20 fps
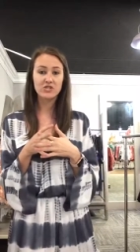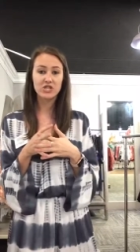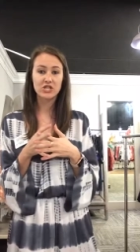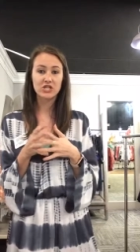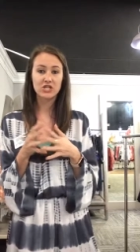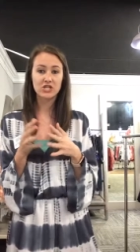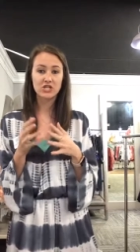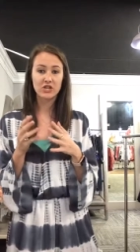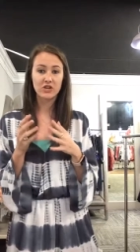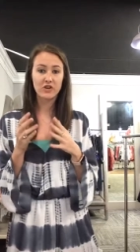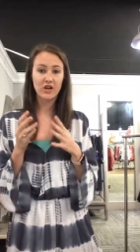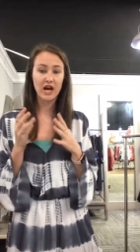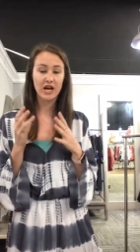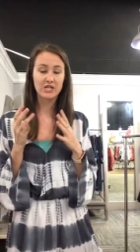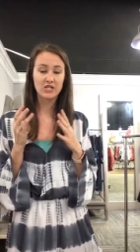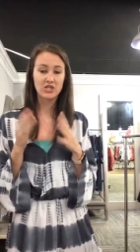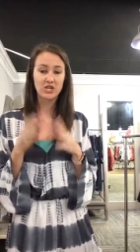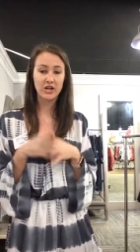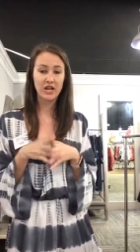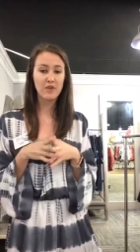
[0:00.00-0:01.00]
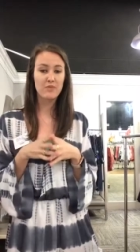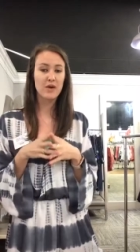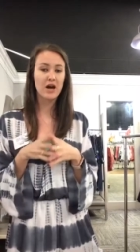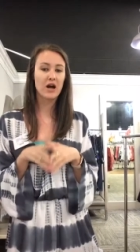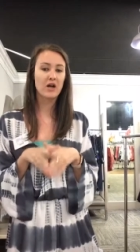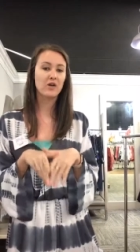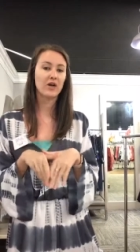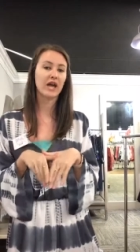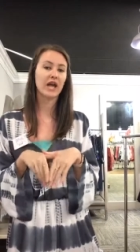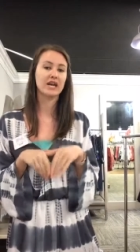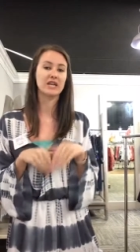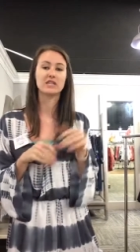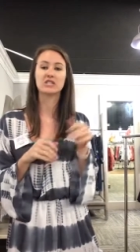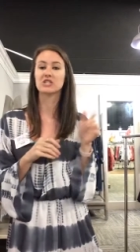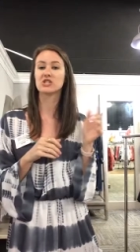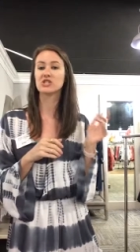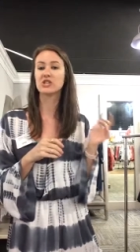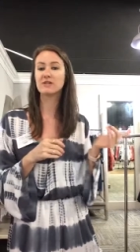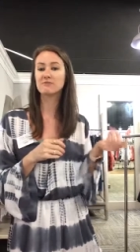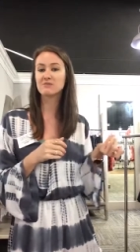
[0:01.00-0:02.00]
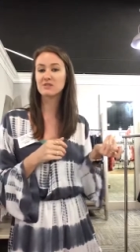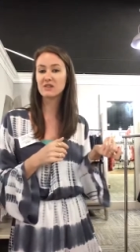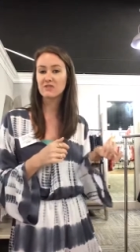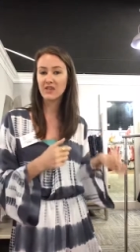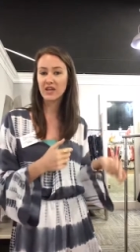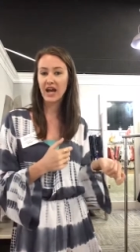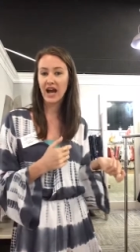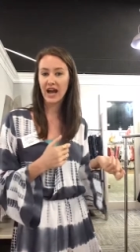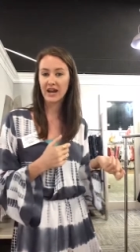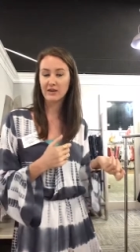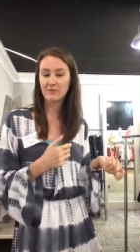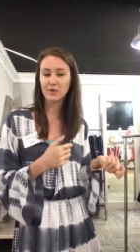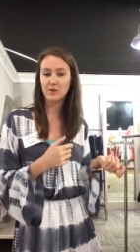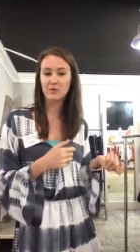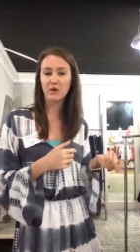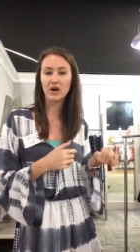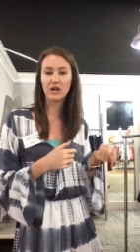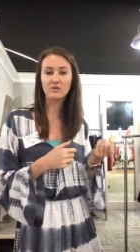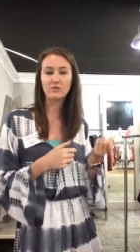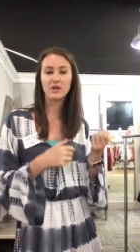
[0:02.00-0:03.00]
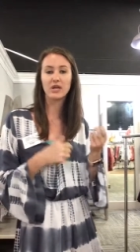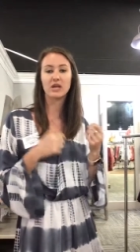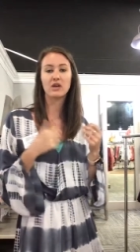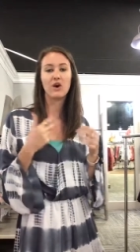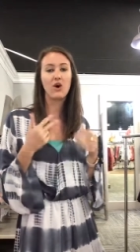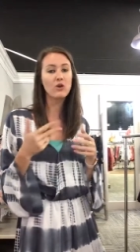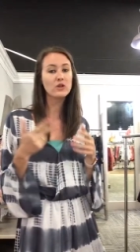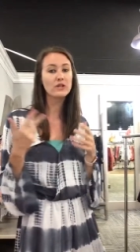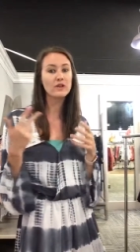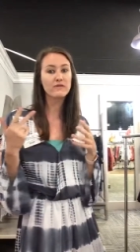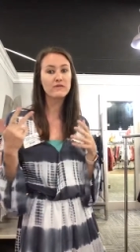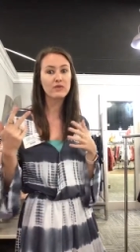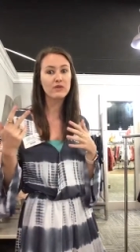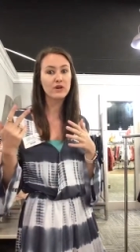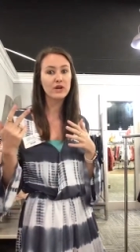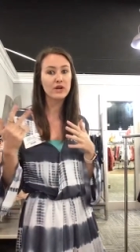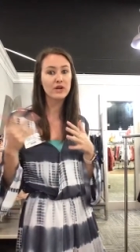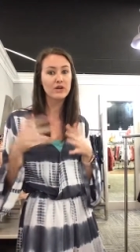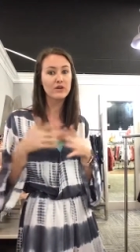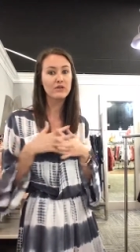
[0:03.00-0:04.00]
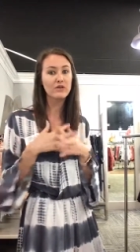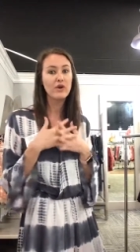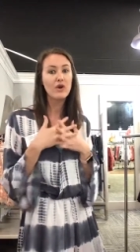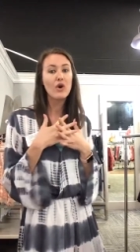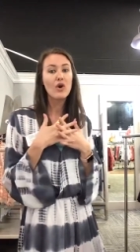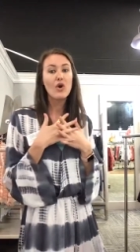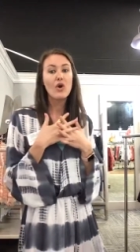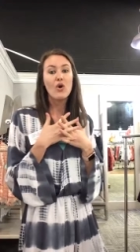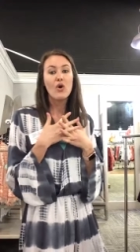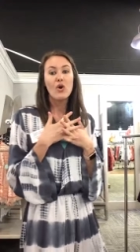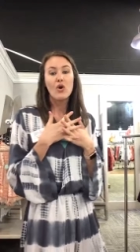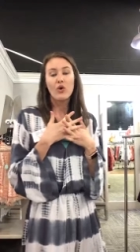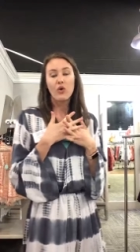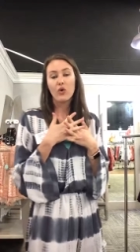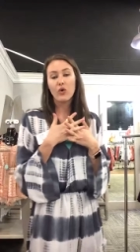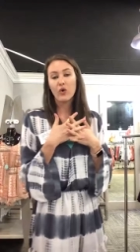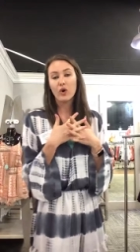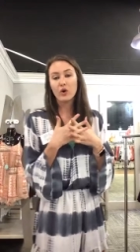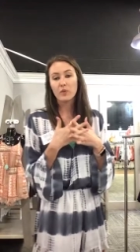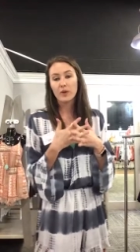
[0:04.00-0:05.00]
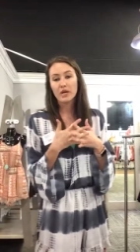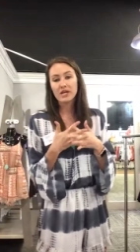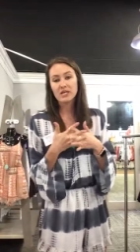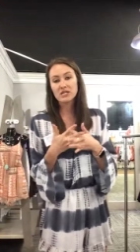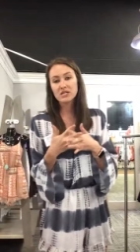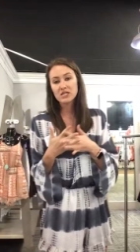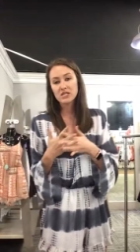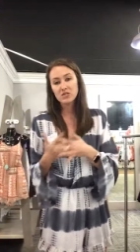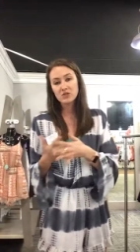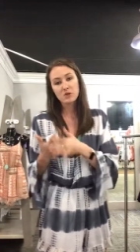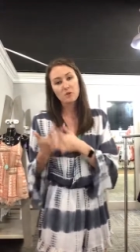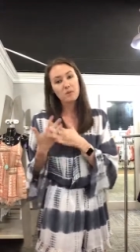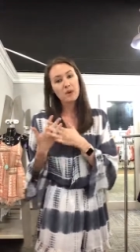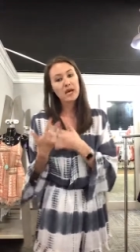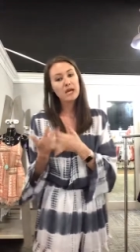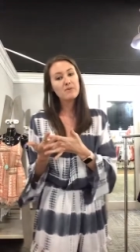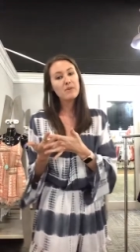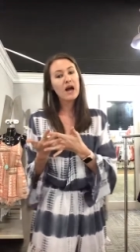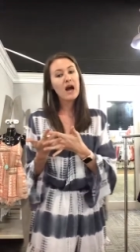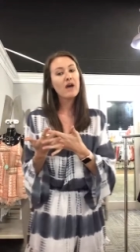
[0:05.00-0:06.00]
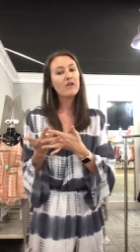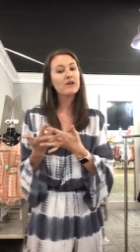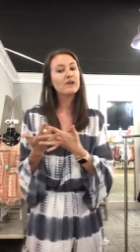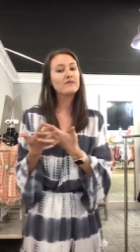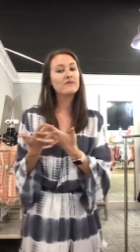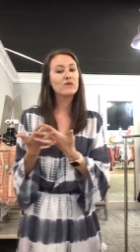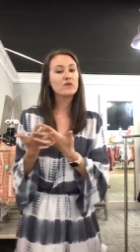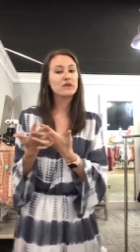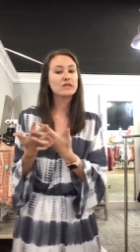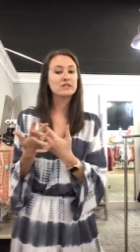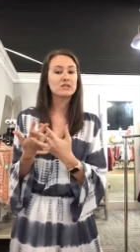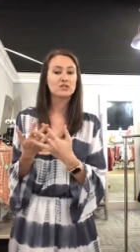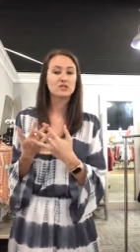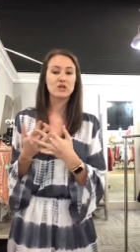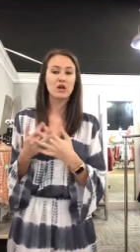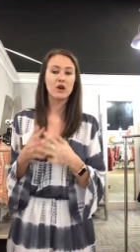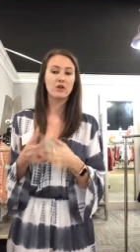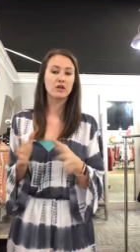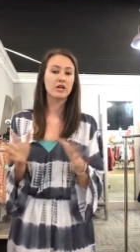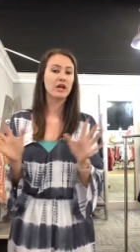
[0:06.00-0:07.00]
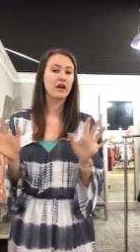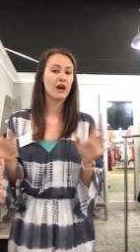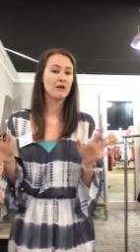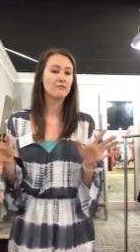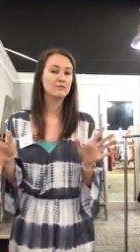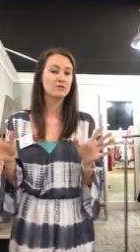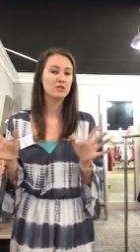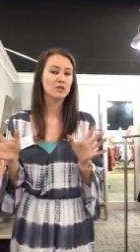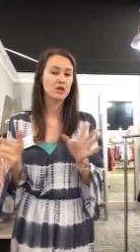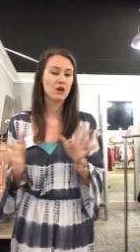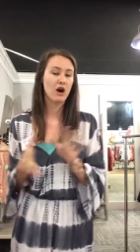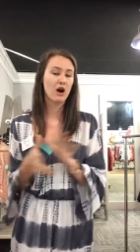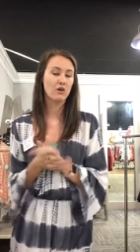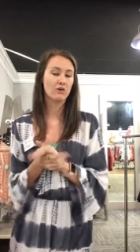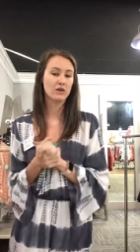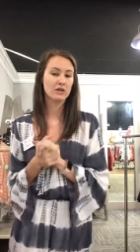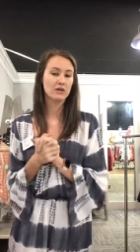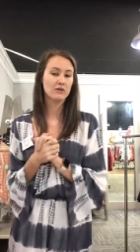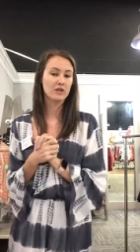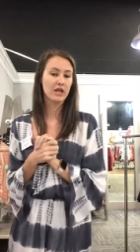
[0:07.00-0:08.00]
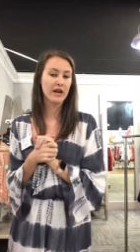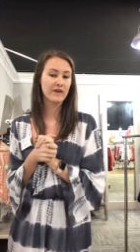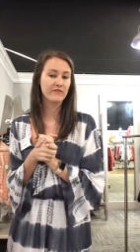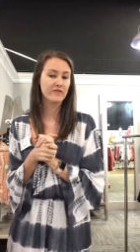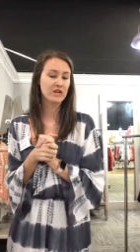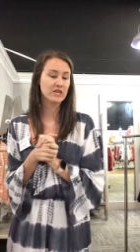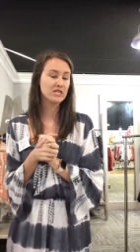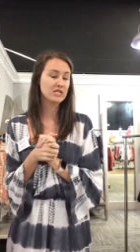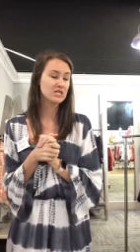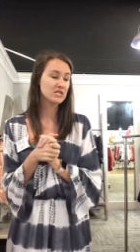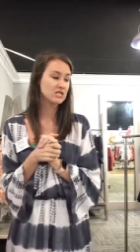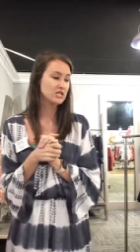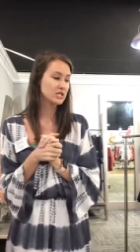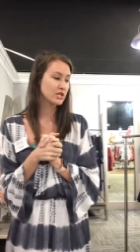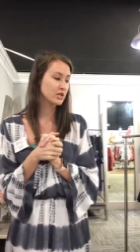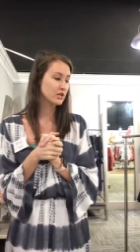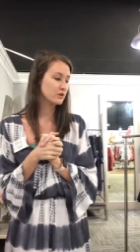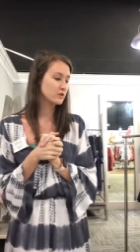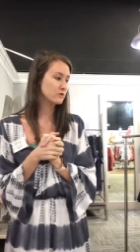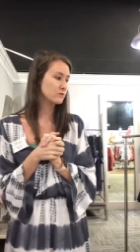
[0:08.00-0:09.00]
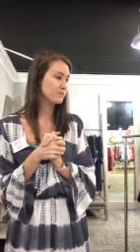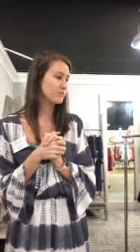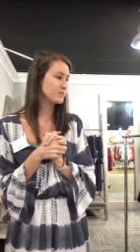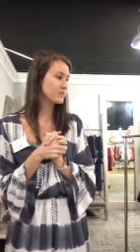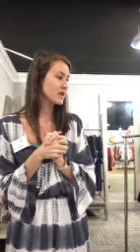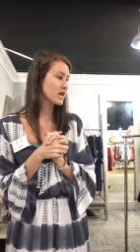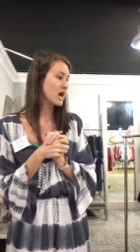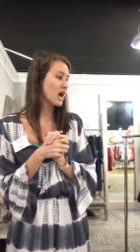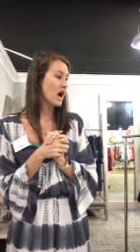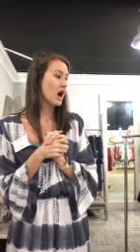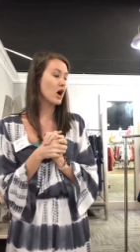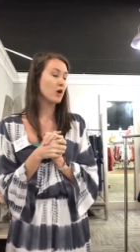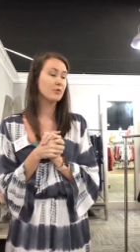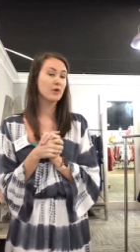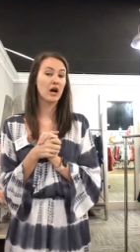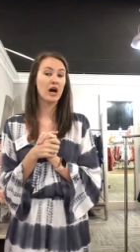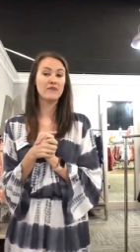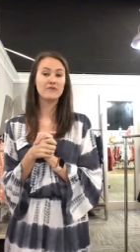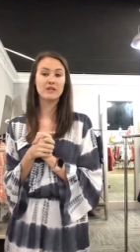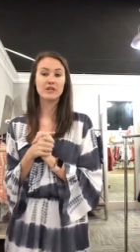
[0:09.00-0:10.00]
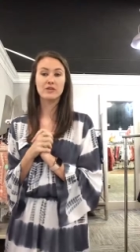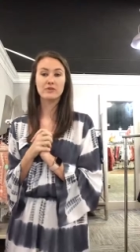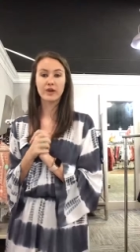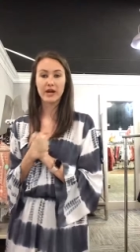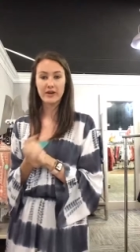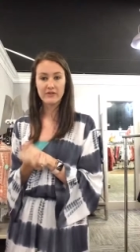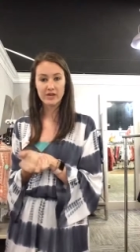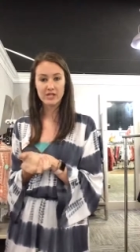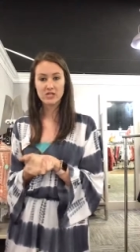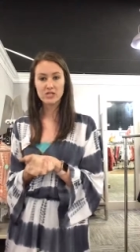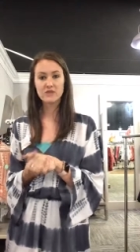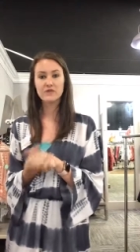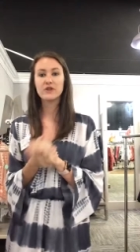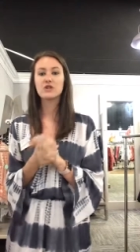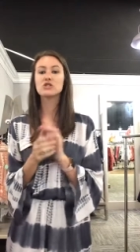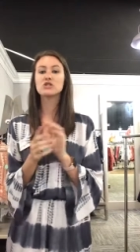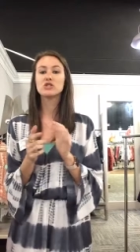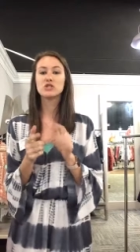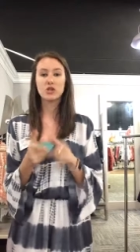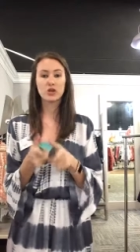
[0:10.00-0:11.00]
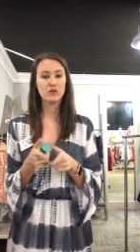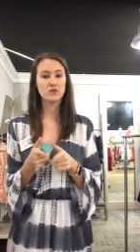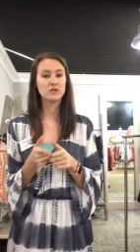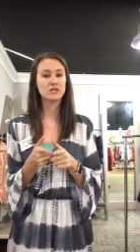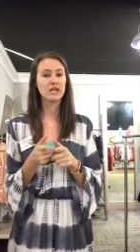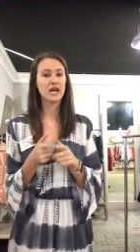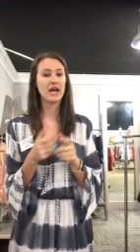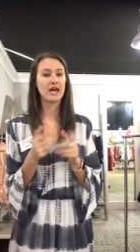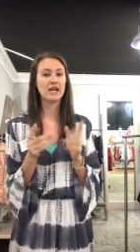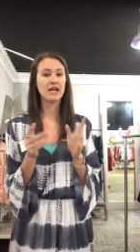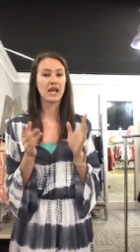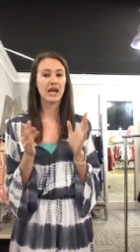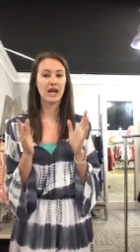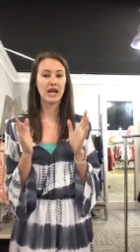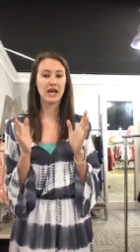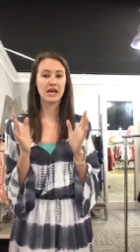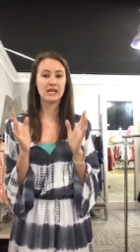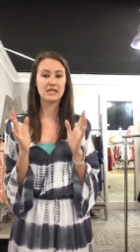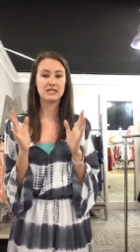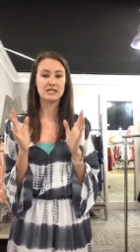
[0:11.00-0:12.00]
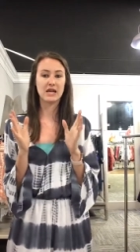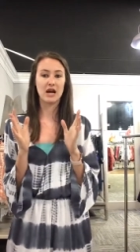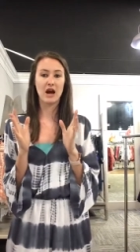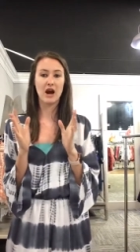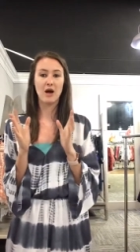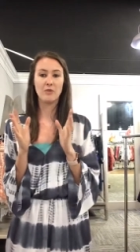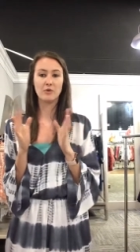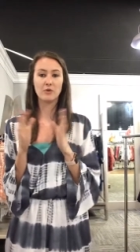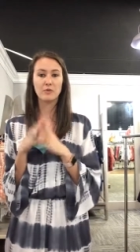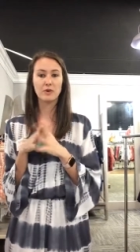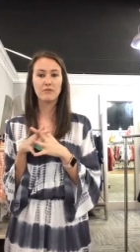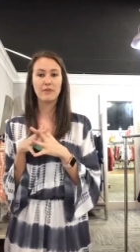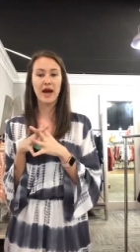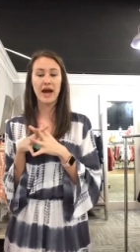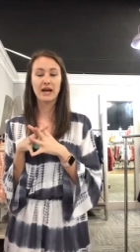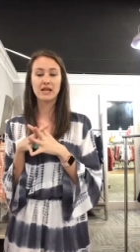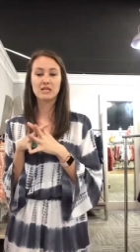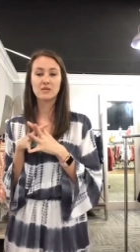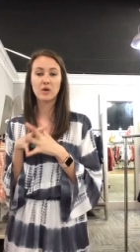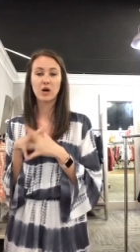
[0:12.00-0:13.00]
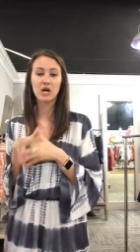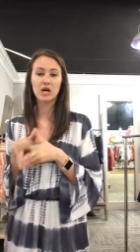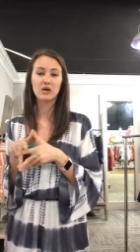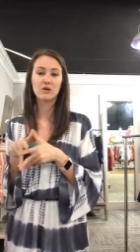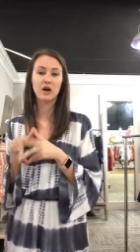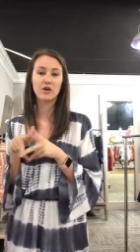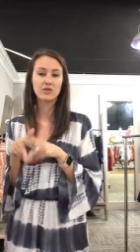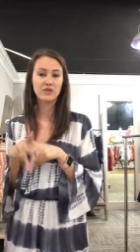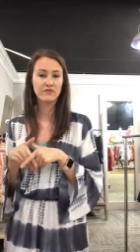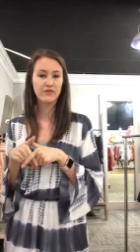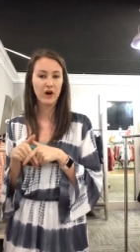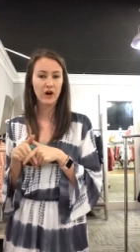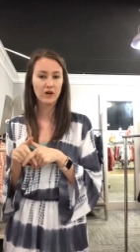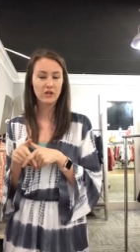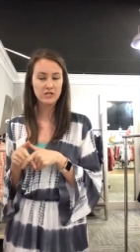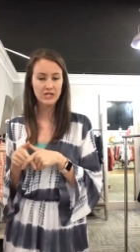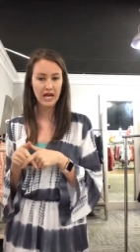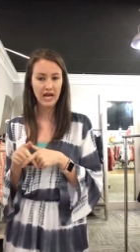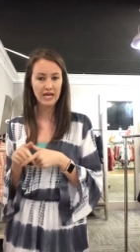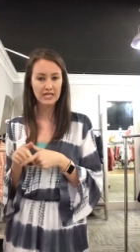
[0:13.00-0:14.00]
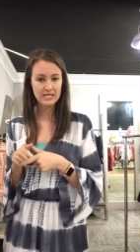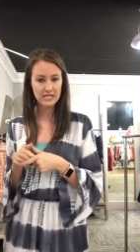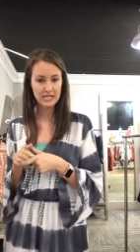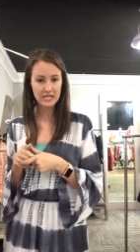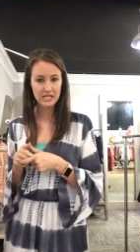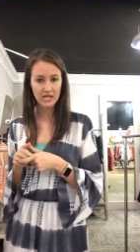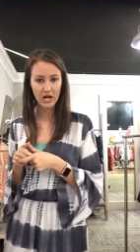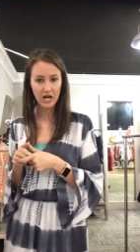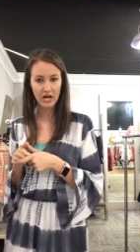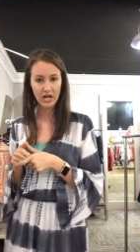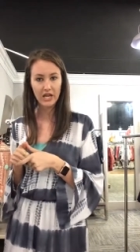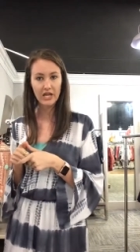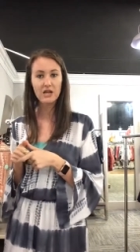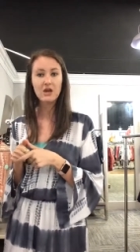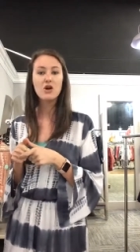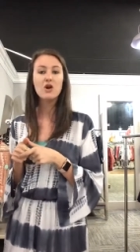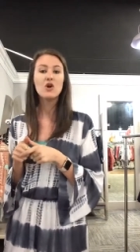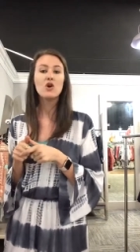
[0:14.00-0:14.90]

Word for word: just shoot us your email and a description of the item you want. We can hold it for you or we can send you a PayPal invoice. It's totally up to y'all what you'd like for us to do. Hope y'all have a great rest of your Tuesday, and um, we'll be back tomorrow on the vault at 10:30